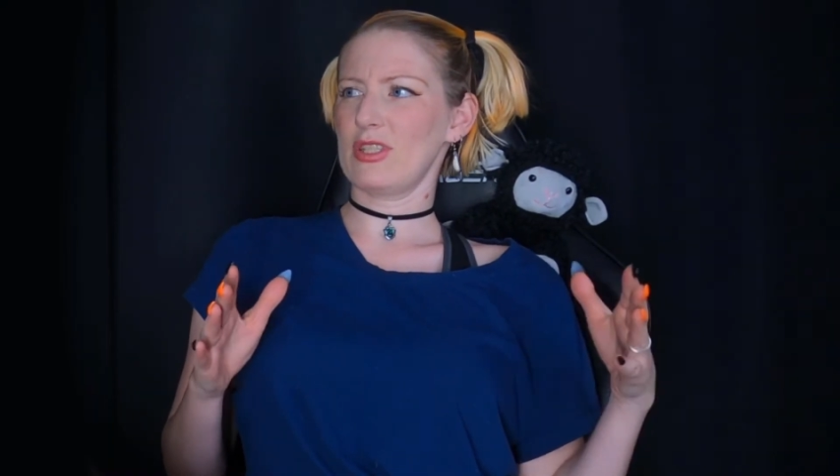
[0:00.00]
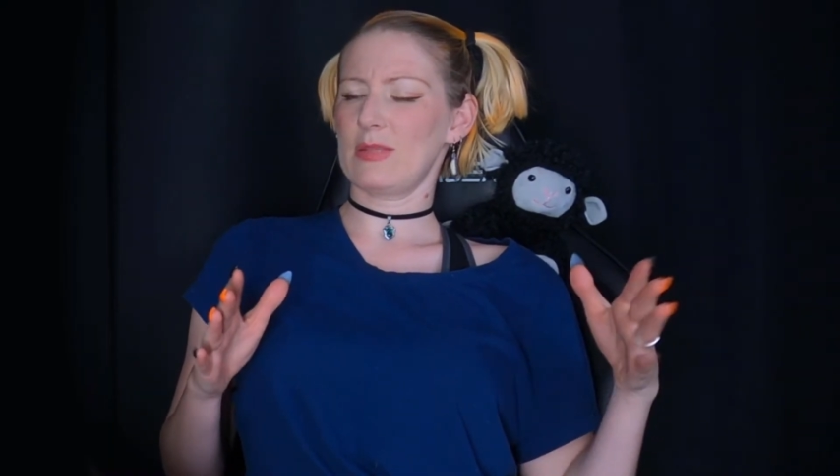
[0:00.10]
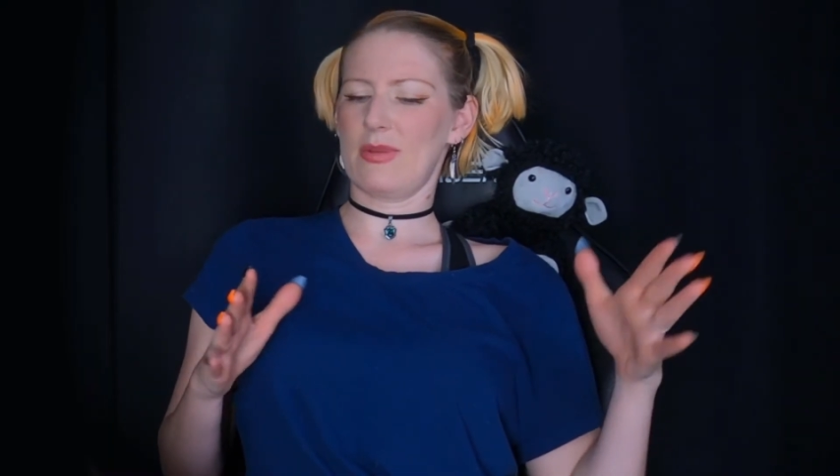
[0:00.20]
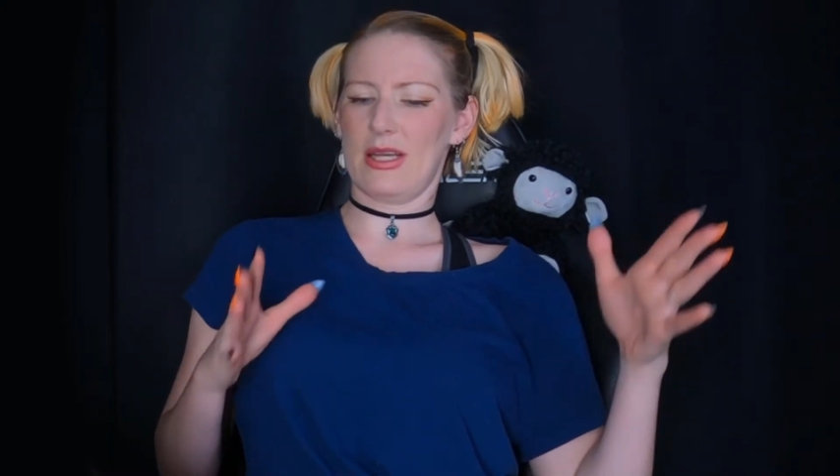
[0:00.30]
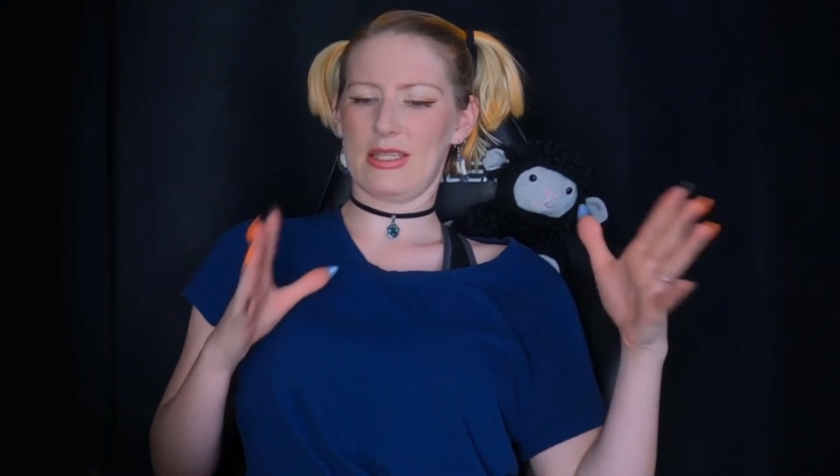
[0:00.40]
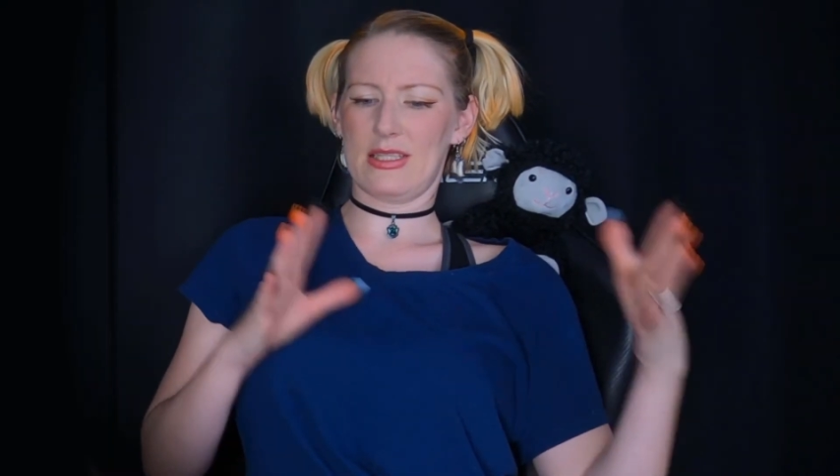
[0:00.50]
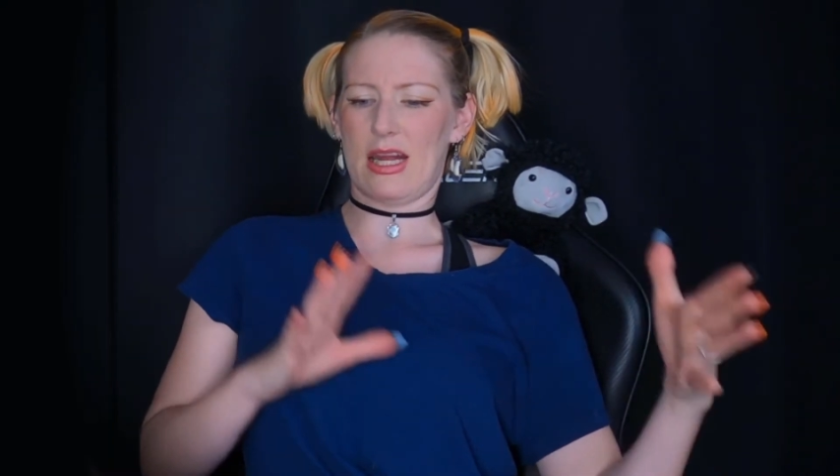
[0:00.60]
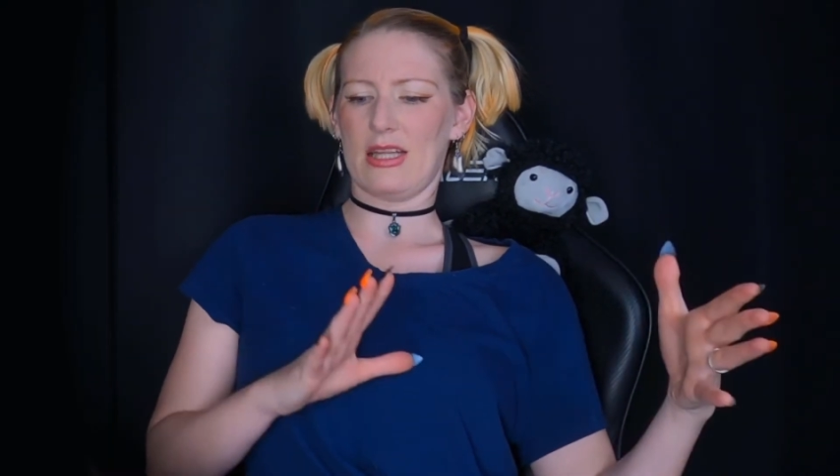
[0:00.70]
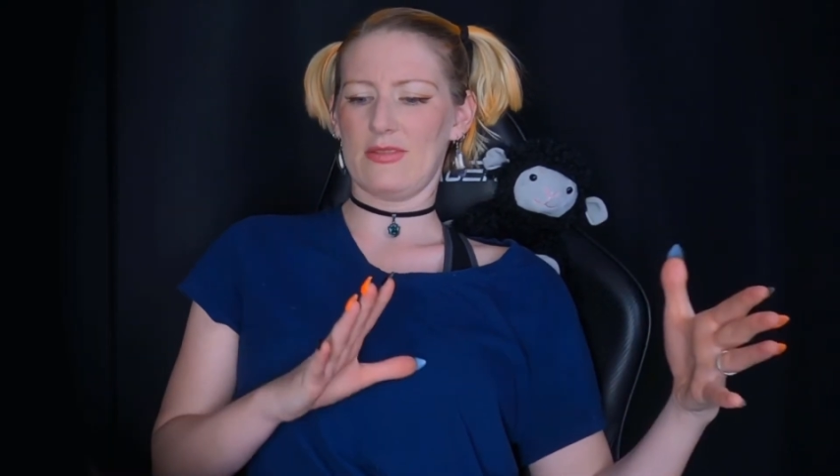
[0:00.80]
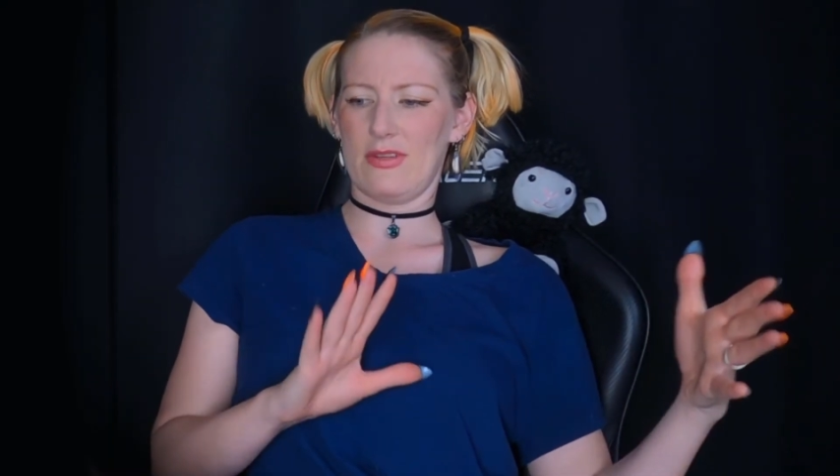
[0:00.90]
just being
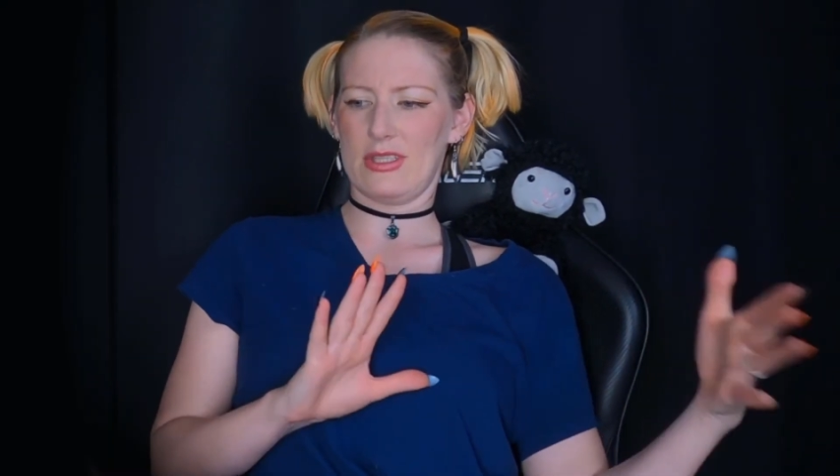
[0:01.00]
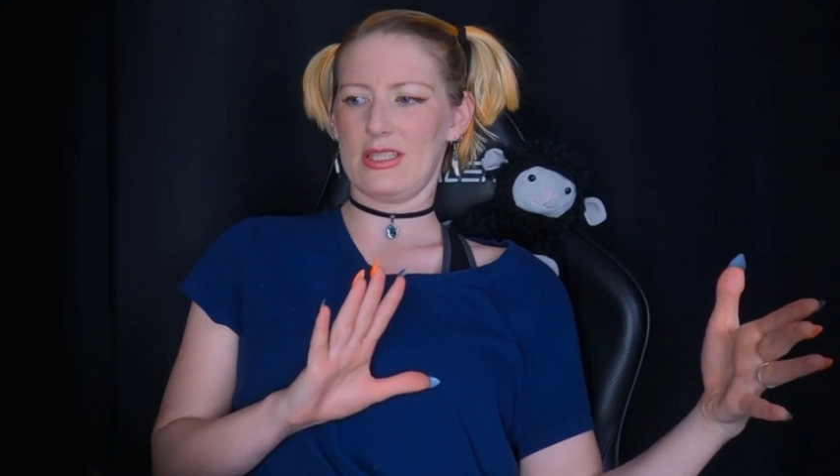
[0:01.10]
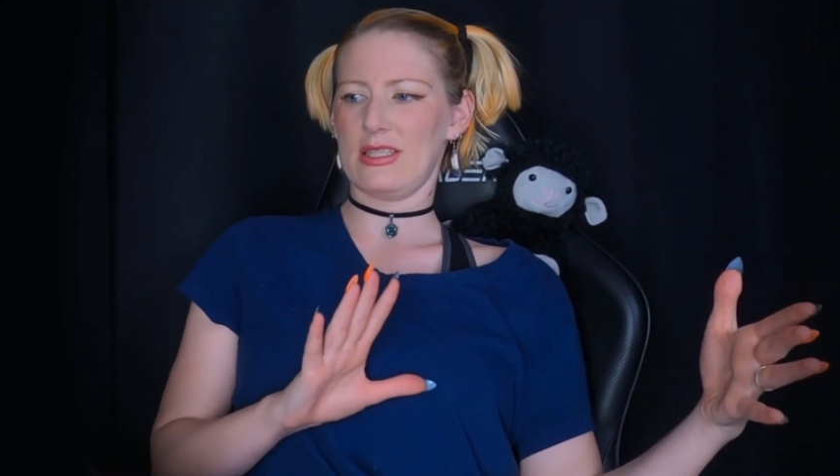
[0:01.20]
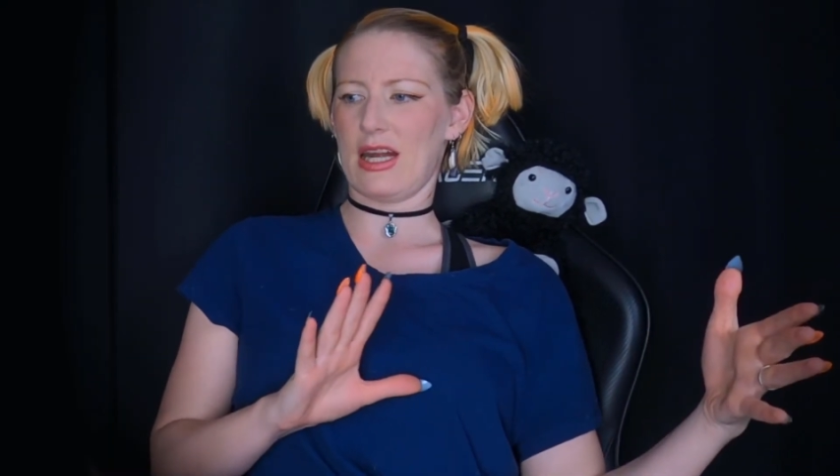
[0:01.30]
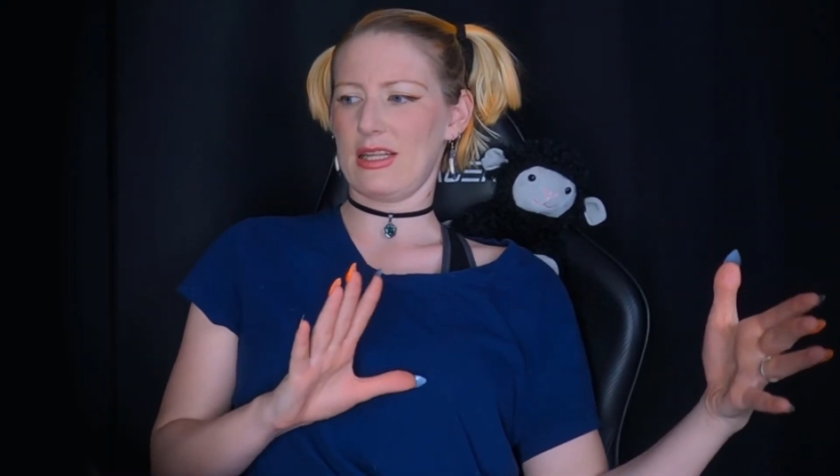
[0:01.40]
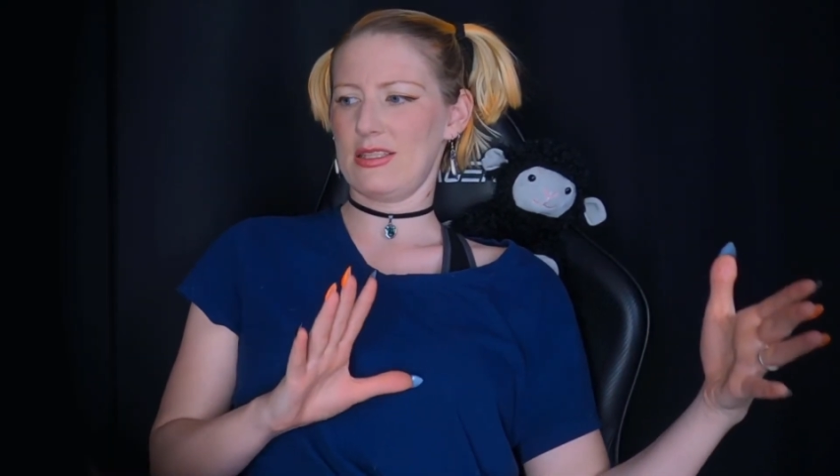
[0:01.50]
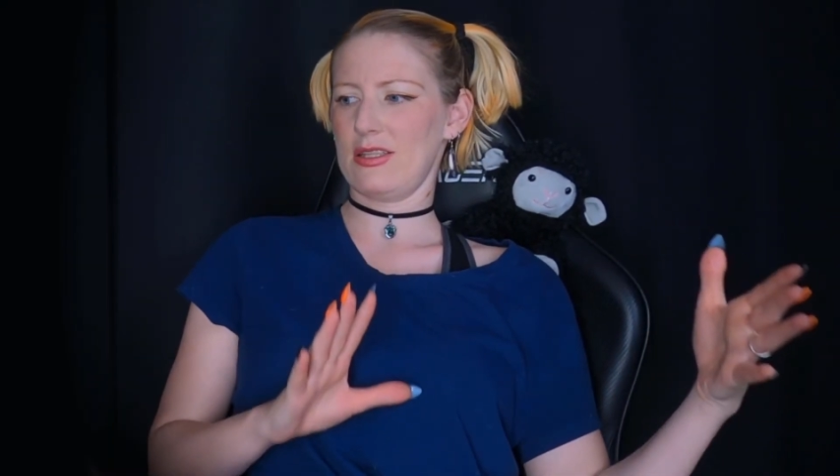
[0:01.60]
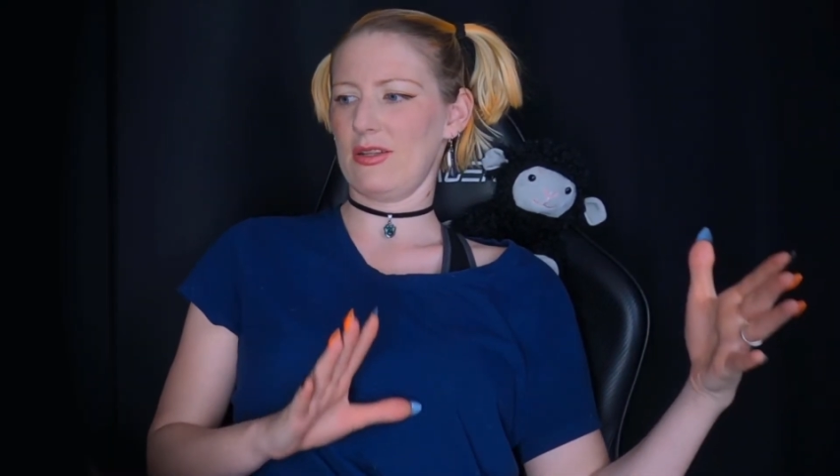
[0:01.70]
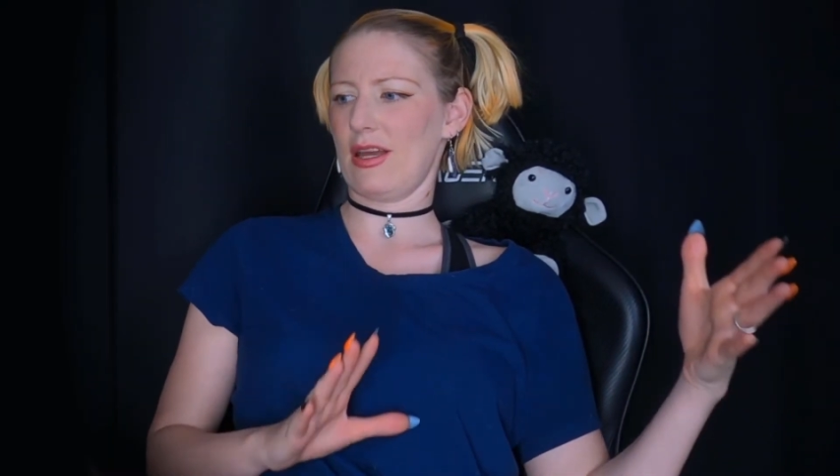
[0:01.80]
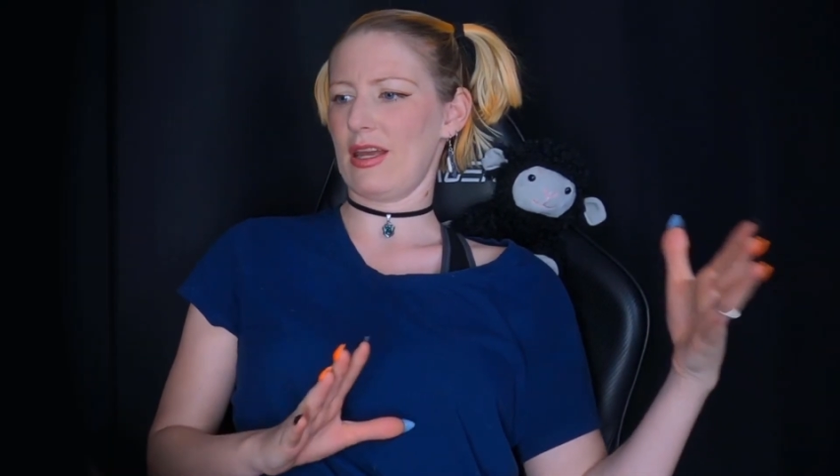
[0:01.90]
stats versus stats
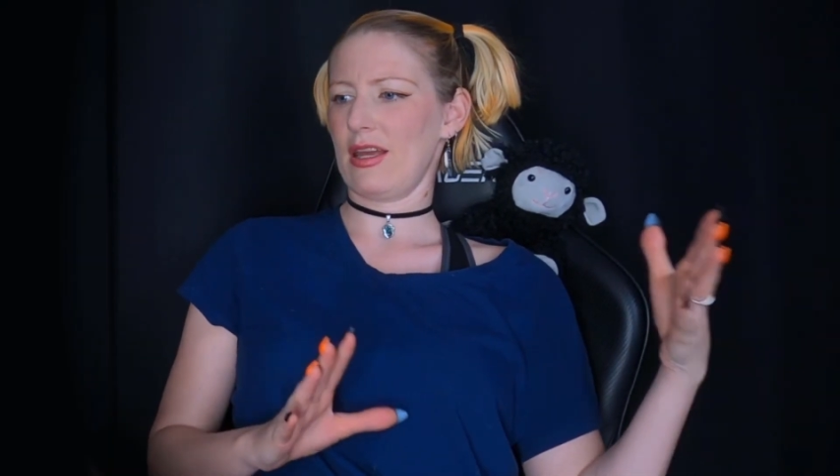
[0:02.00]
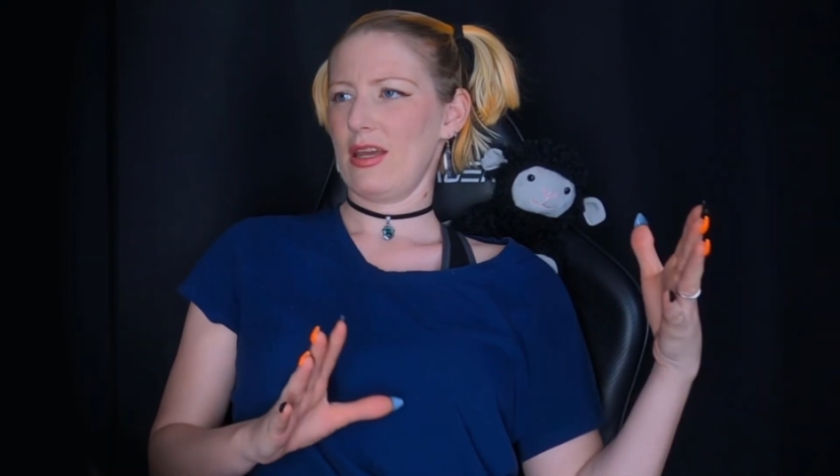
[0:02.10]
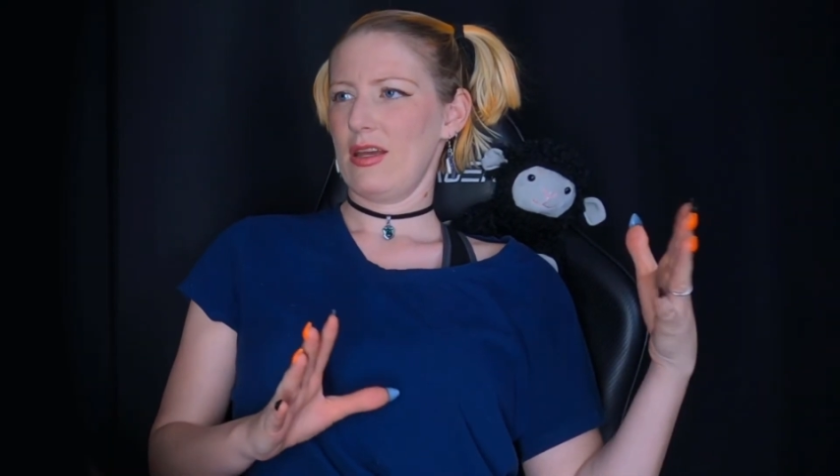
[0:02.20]
to, like,